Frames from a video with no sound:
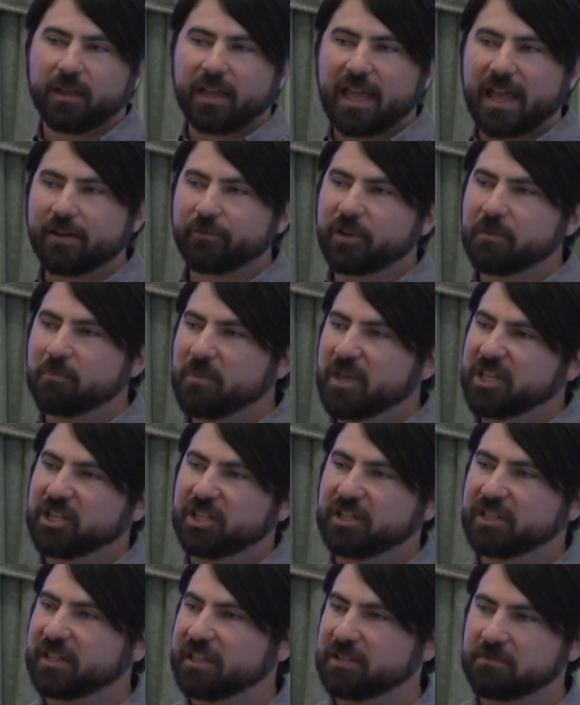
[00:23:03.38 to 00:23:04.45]
every
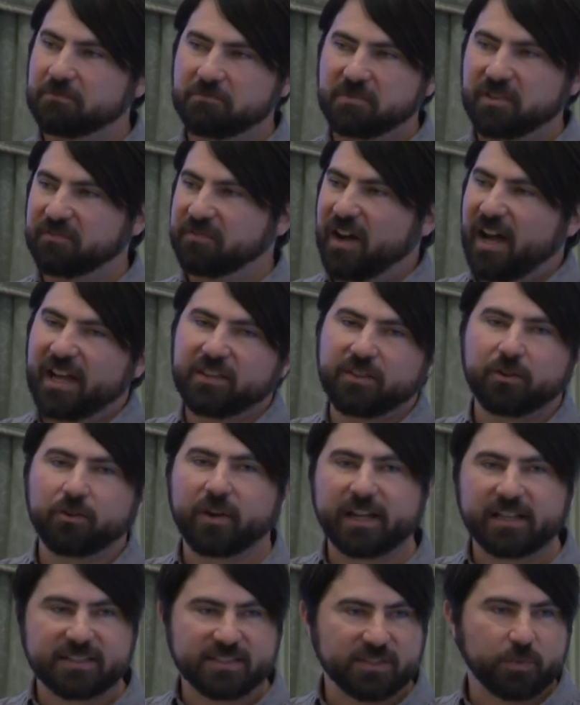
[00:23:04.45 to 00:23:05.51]
minion can define the
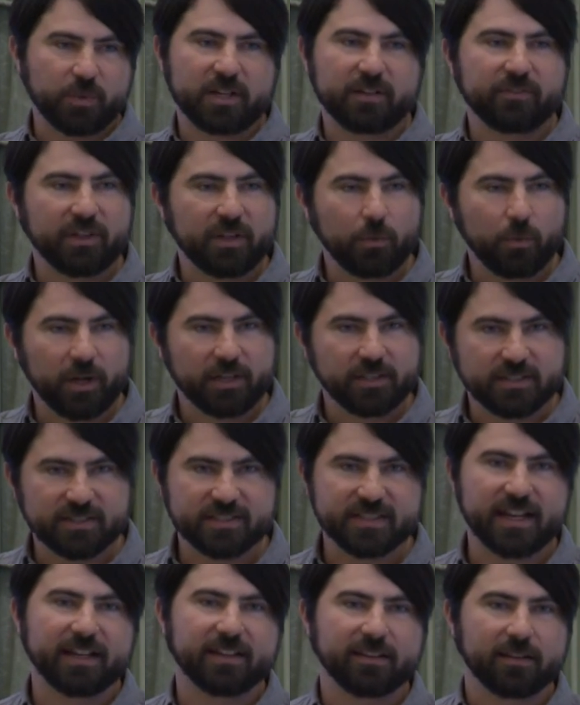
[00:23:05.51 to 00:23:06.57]
grains as whatever they want and
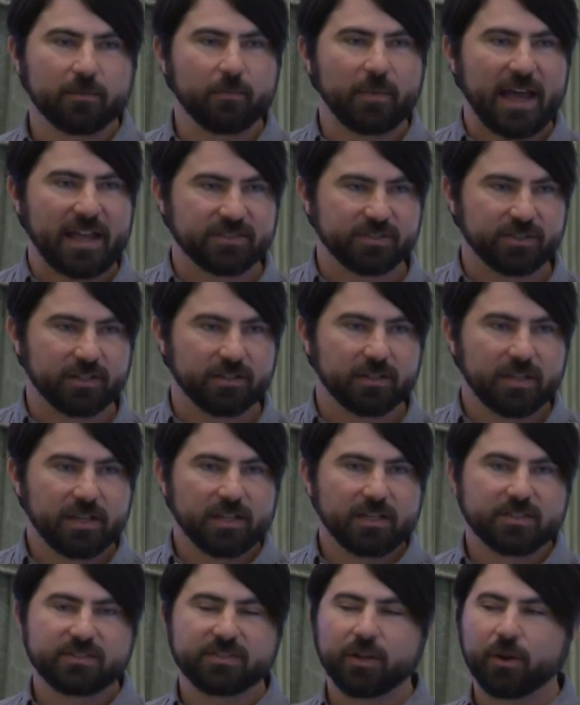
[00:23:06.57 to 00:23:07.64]
send it to the master.
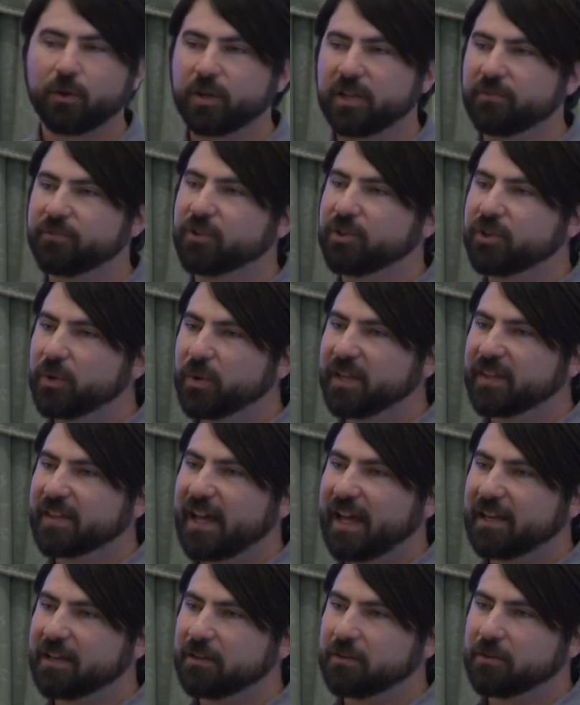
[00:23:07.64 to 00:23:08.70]
So if you're doing
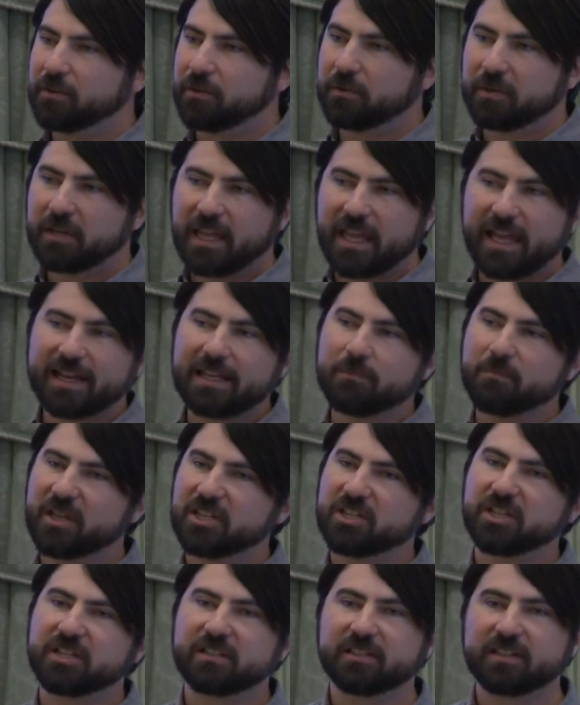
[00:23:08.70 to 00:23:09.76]
that, any
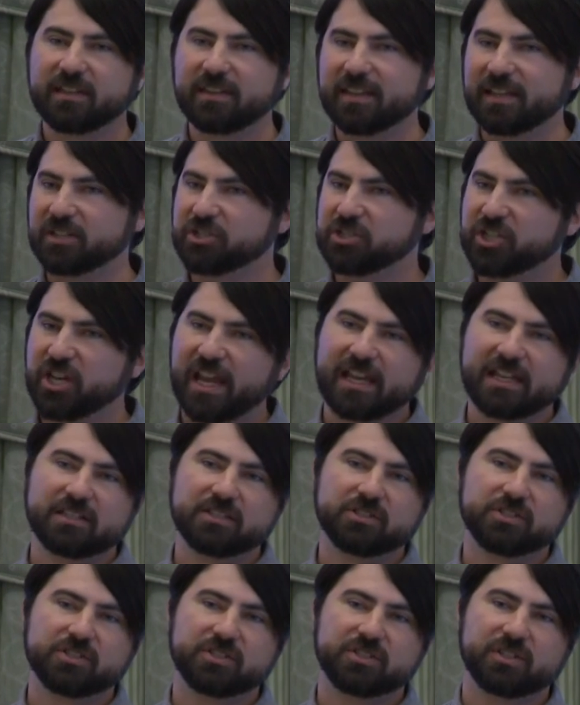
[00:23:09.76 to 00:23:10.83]
minion can then
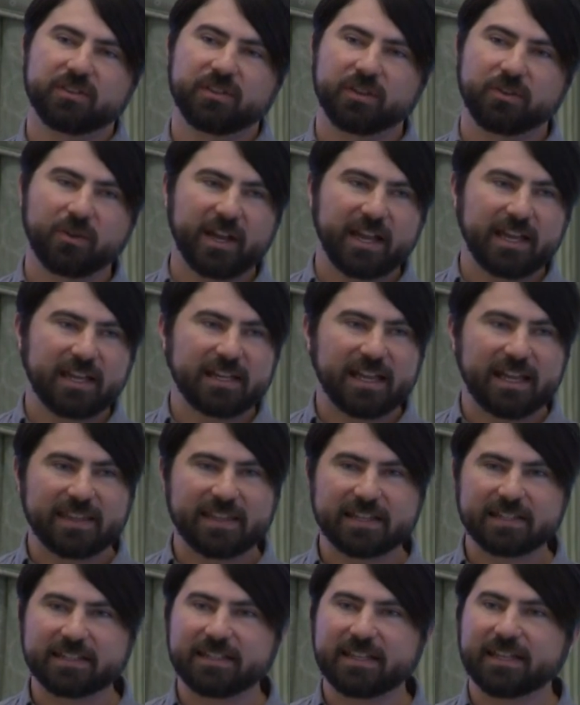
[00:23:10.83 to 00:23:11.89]
change the grain and
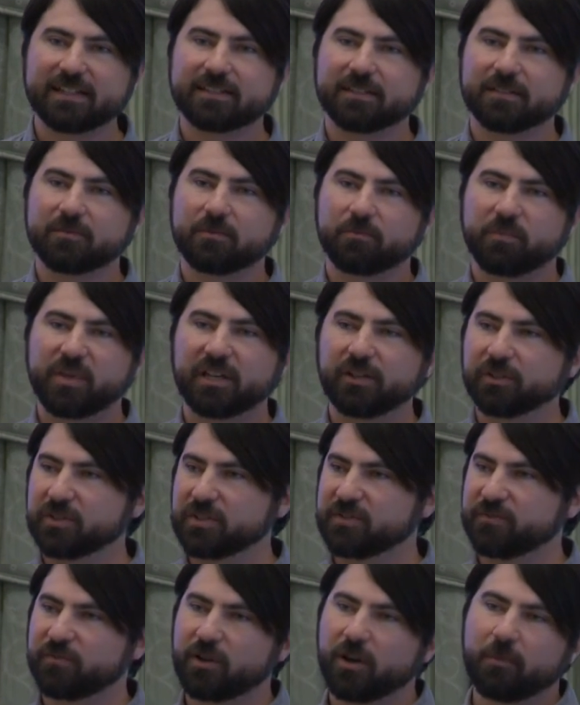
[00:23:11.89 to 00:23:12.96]
then get
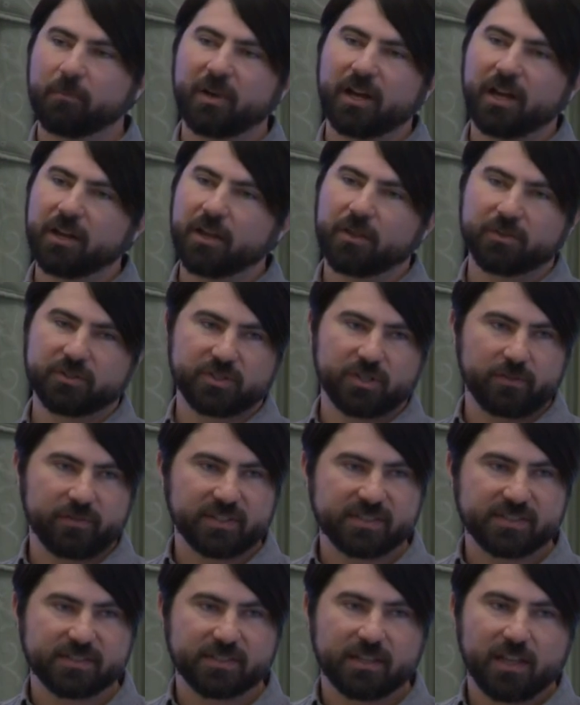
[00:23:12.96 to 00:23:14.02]
pillars from another
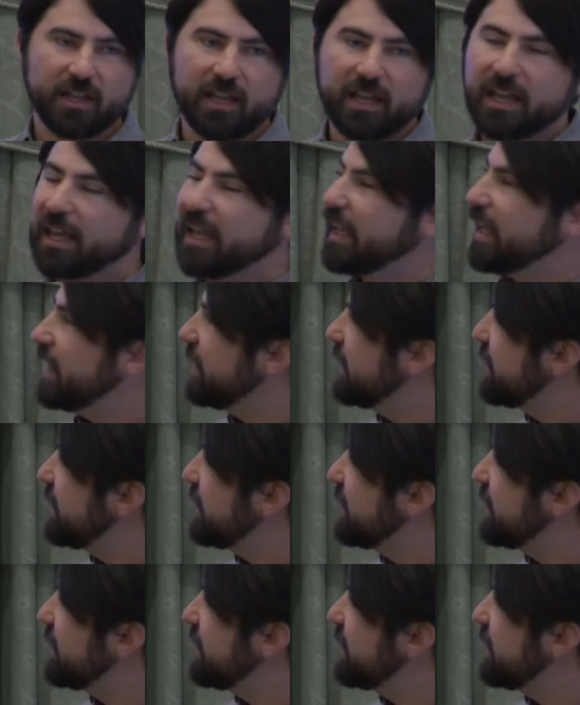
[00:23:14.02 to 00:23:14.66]
service. In